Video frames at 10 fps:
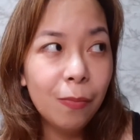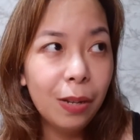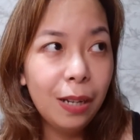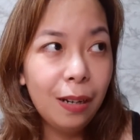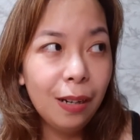
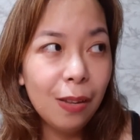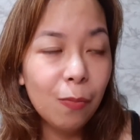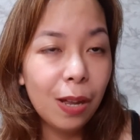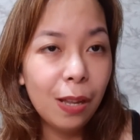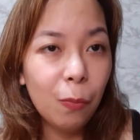Parang
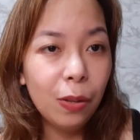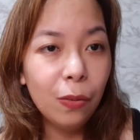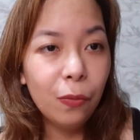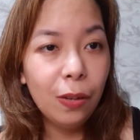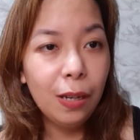iba, iba
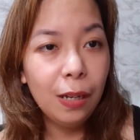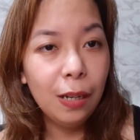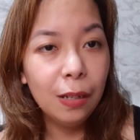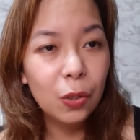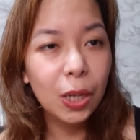yung
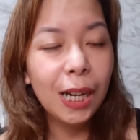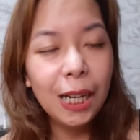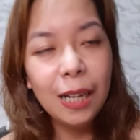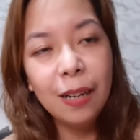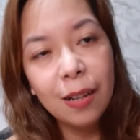feeling. Tsaka
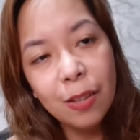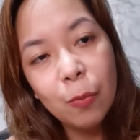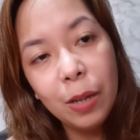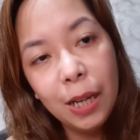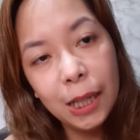hindi rin kasi
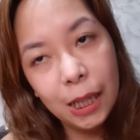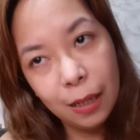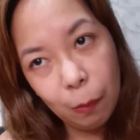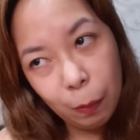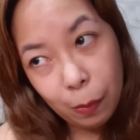mahilig
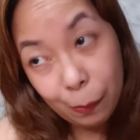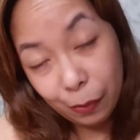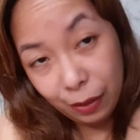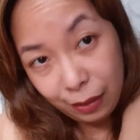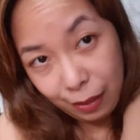talaga
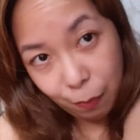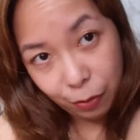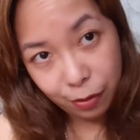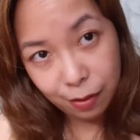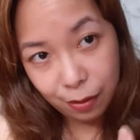magpa-party
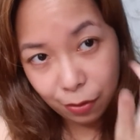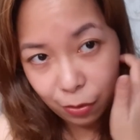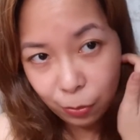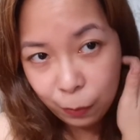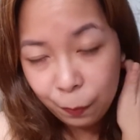person.
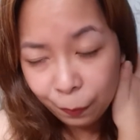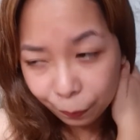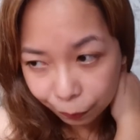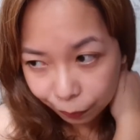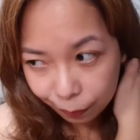So,
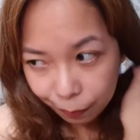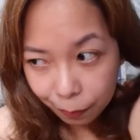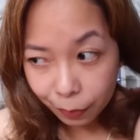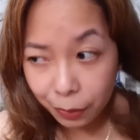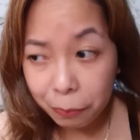
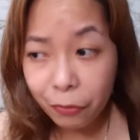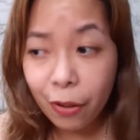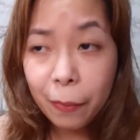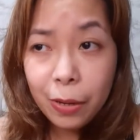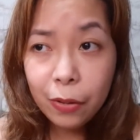my
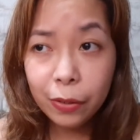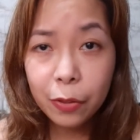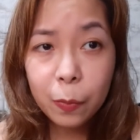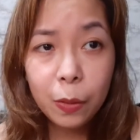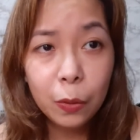family
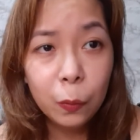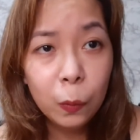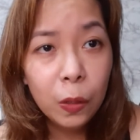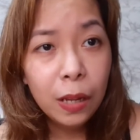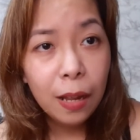wants me to
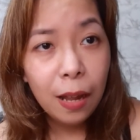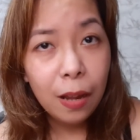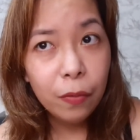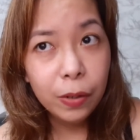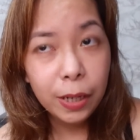
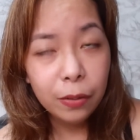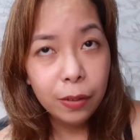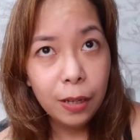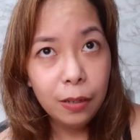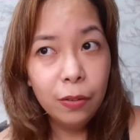have a
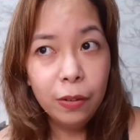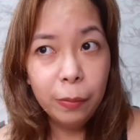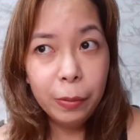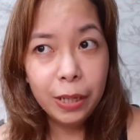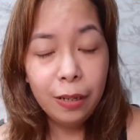
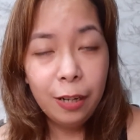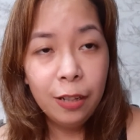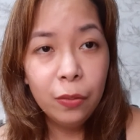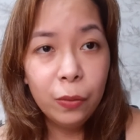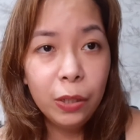get-together, but I
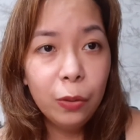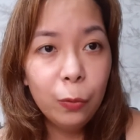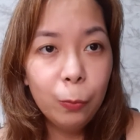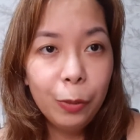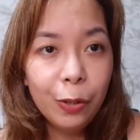didn't want
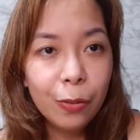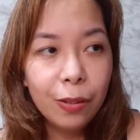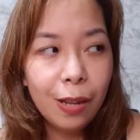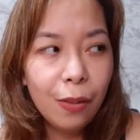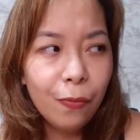to because
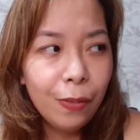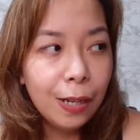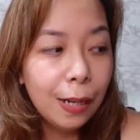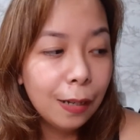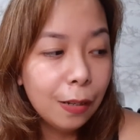I
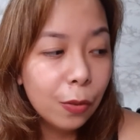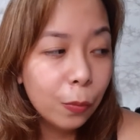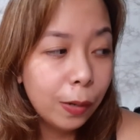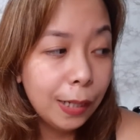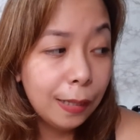feel like it's
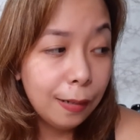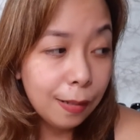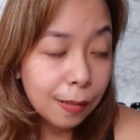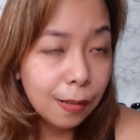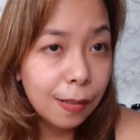quite
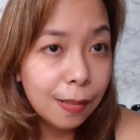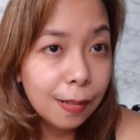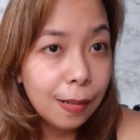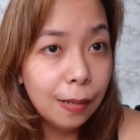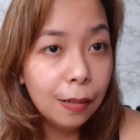risky
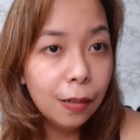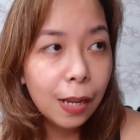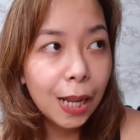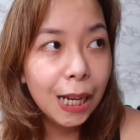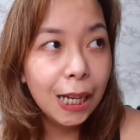still.
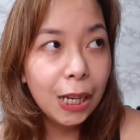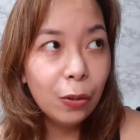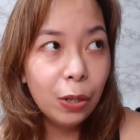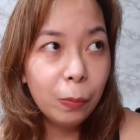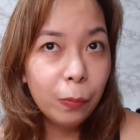Eh, hindi
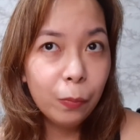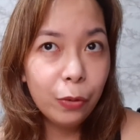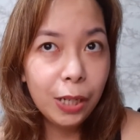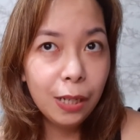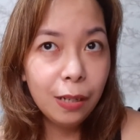ko naman
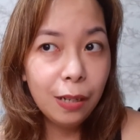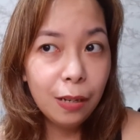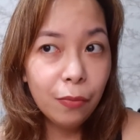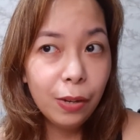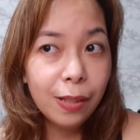pwedeng
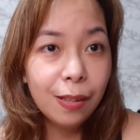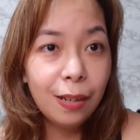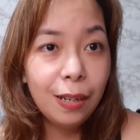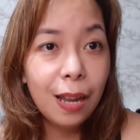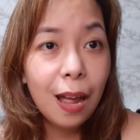i-invite
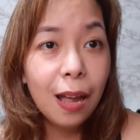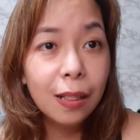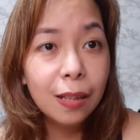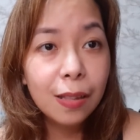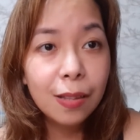sila
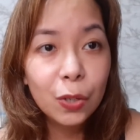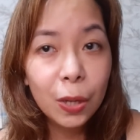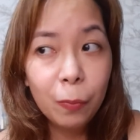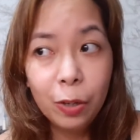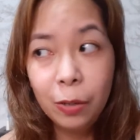lahat kasi
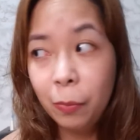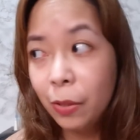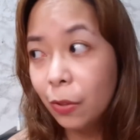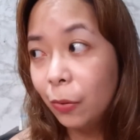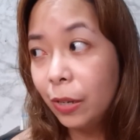syempre,
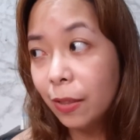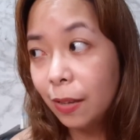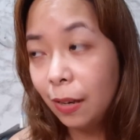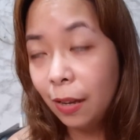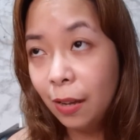na-miss ko na
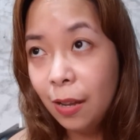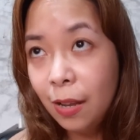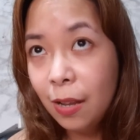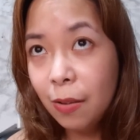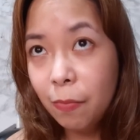sila.
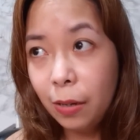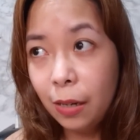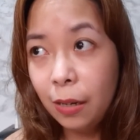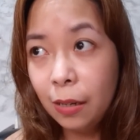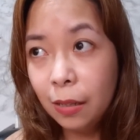
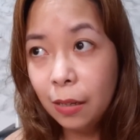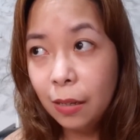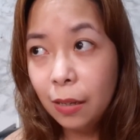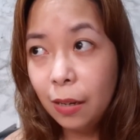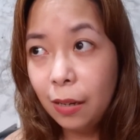But,
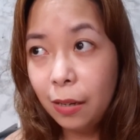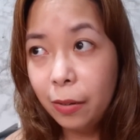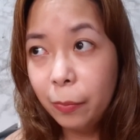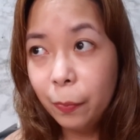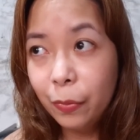
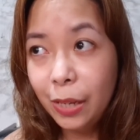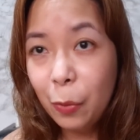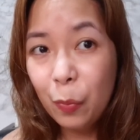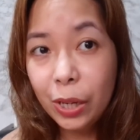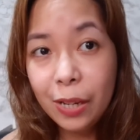um,
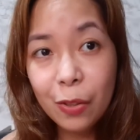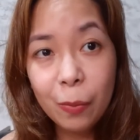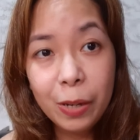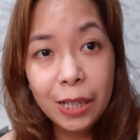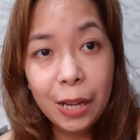hindi yung pwedeng
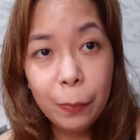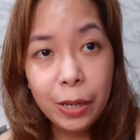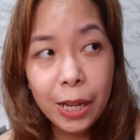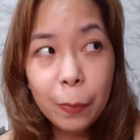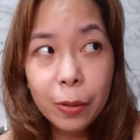sobrang dami
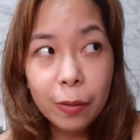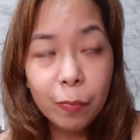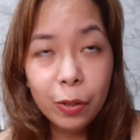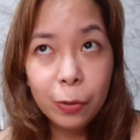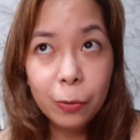namin
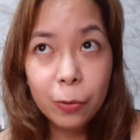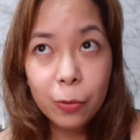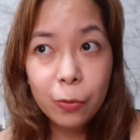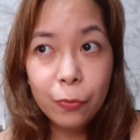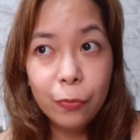
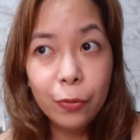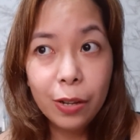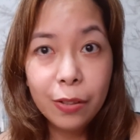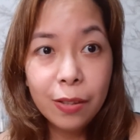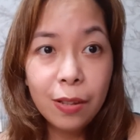because
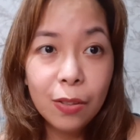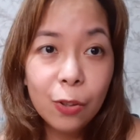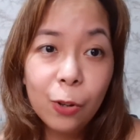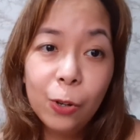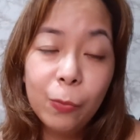cousins
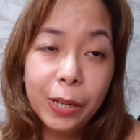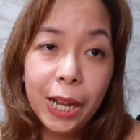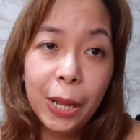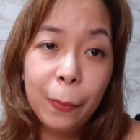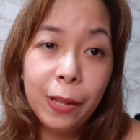ko,
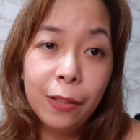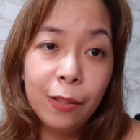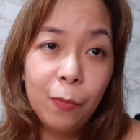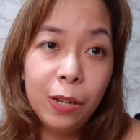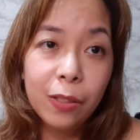madami,
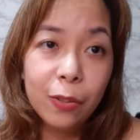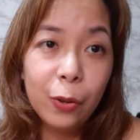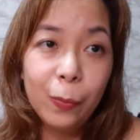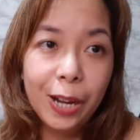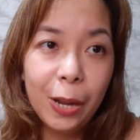siblings ko,
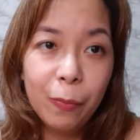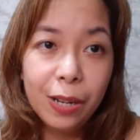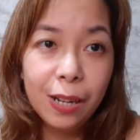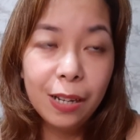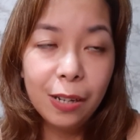marami
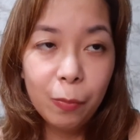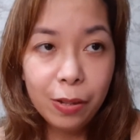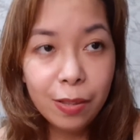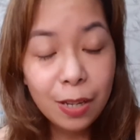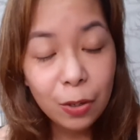na, then may
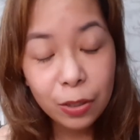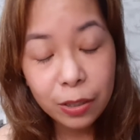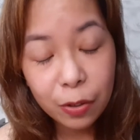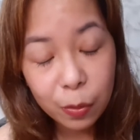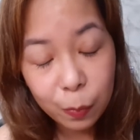
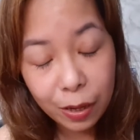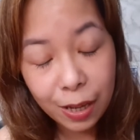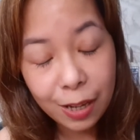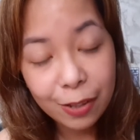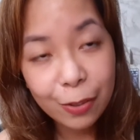seniors
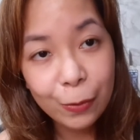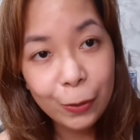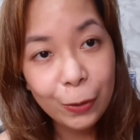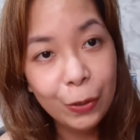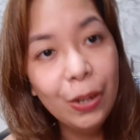pa, so
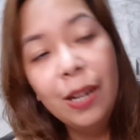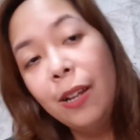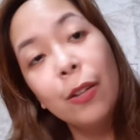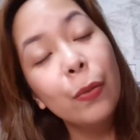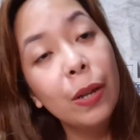yun.
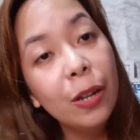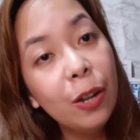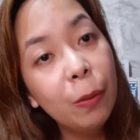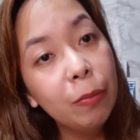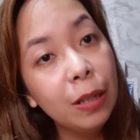So, I
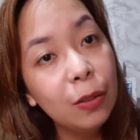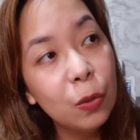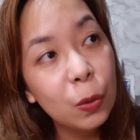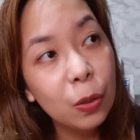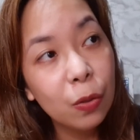opted to
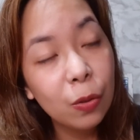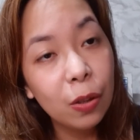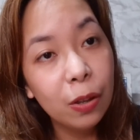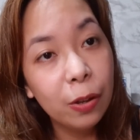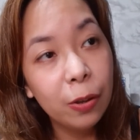just
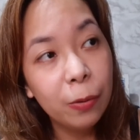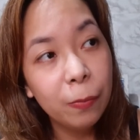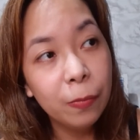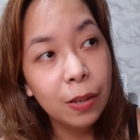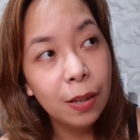
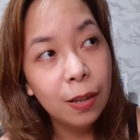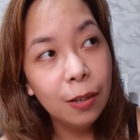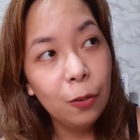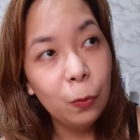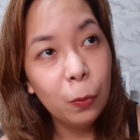um,
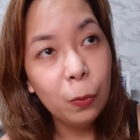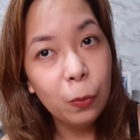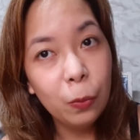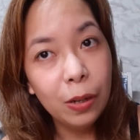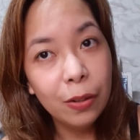
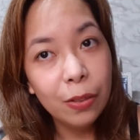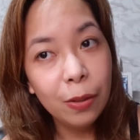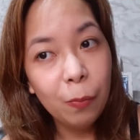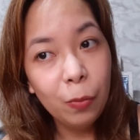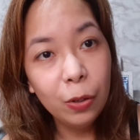do a
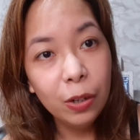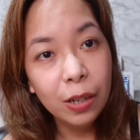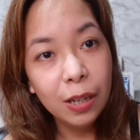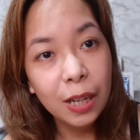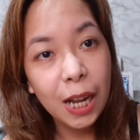simpler
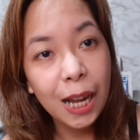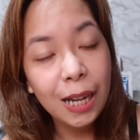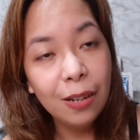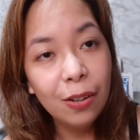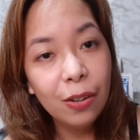
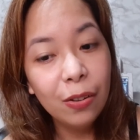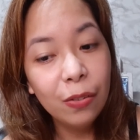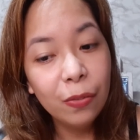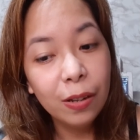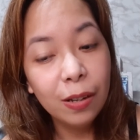kind of
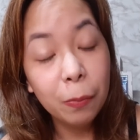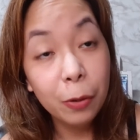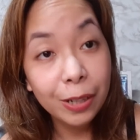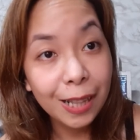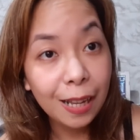uh,
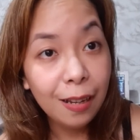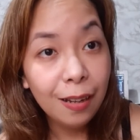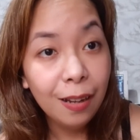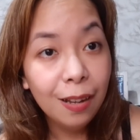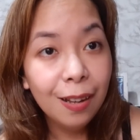
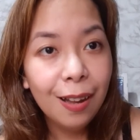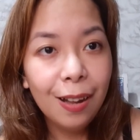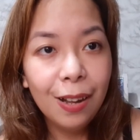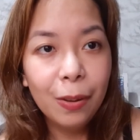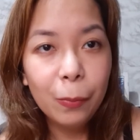birthday,
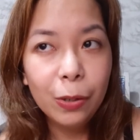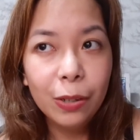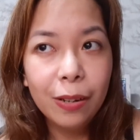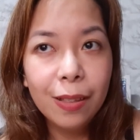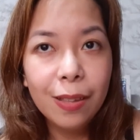uh, more
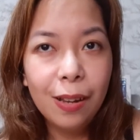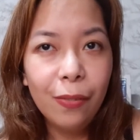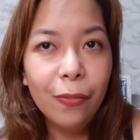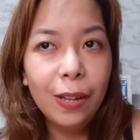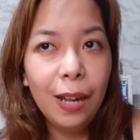on
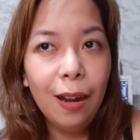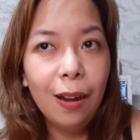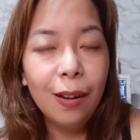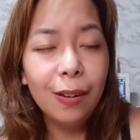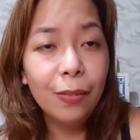
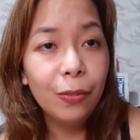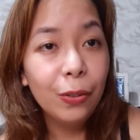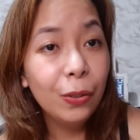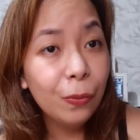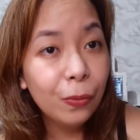self-care,
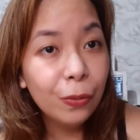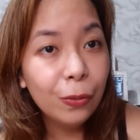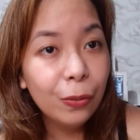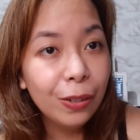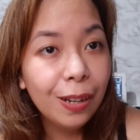good
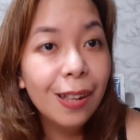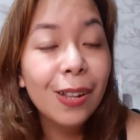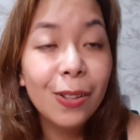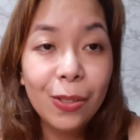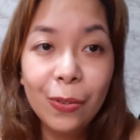food,
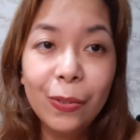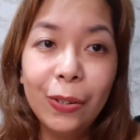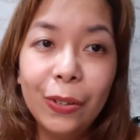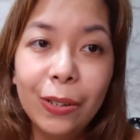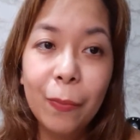so
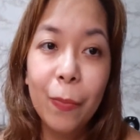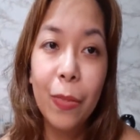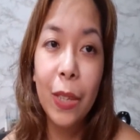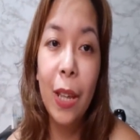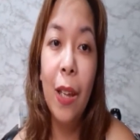yun.
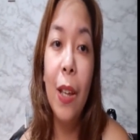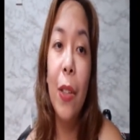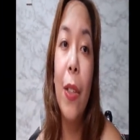Here